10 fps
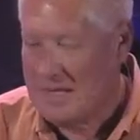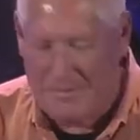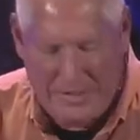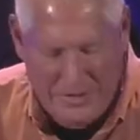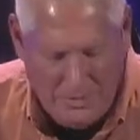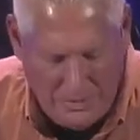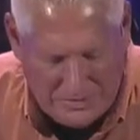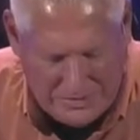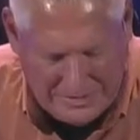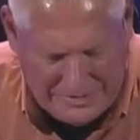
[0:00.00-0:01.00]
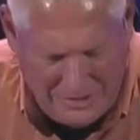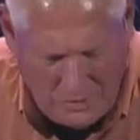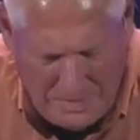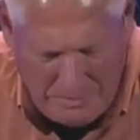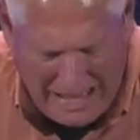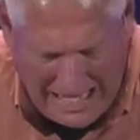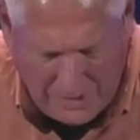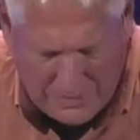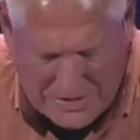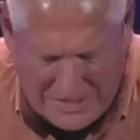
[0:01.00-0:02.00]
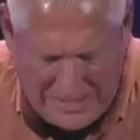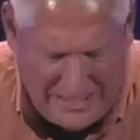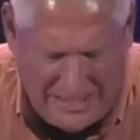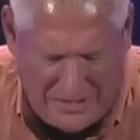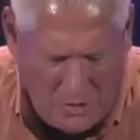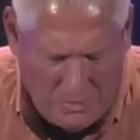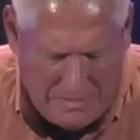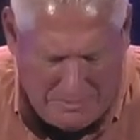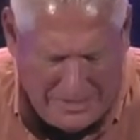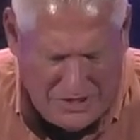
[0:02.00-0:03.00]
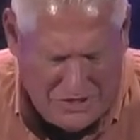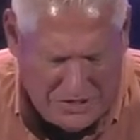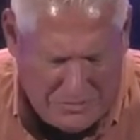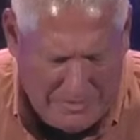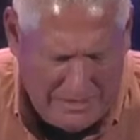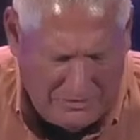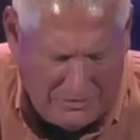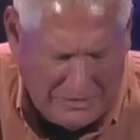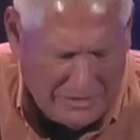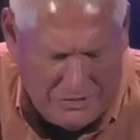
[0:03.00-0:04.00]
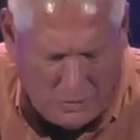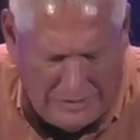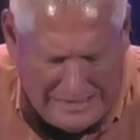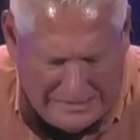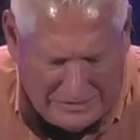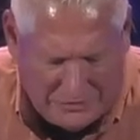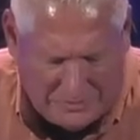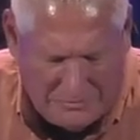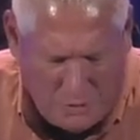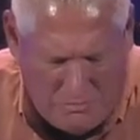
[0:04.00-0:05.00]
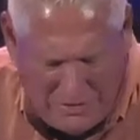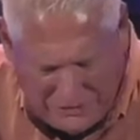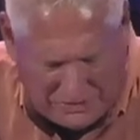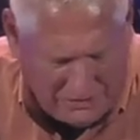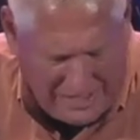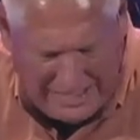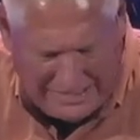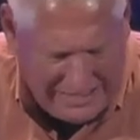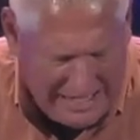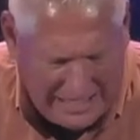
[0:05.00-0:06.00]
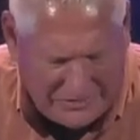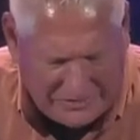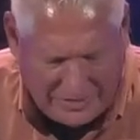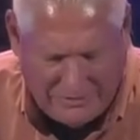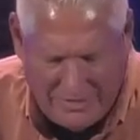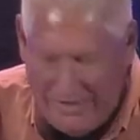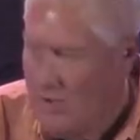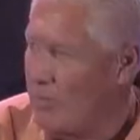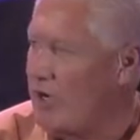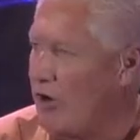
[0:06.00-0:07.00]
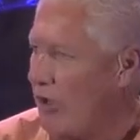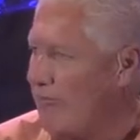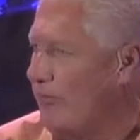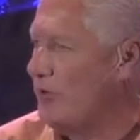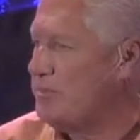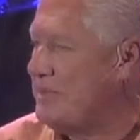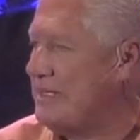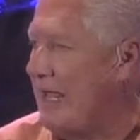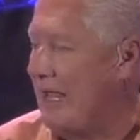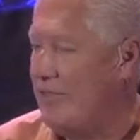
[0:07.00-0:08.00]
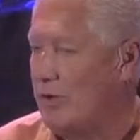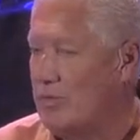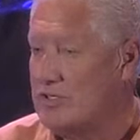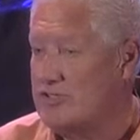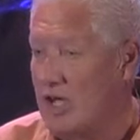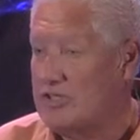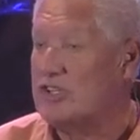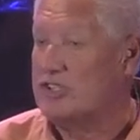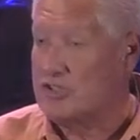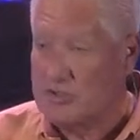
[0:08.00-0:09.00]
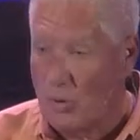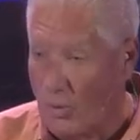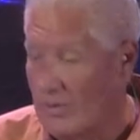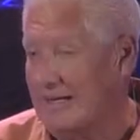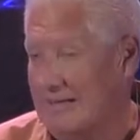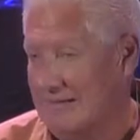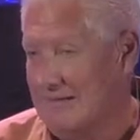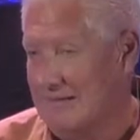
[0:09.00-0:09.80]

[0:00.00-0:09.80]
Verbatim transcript: I mean, there was uh, no hypocrisy, nobody being judgmental, no legalism, no mystical hand of God stuff. When it all first began, there was just a story.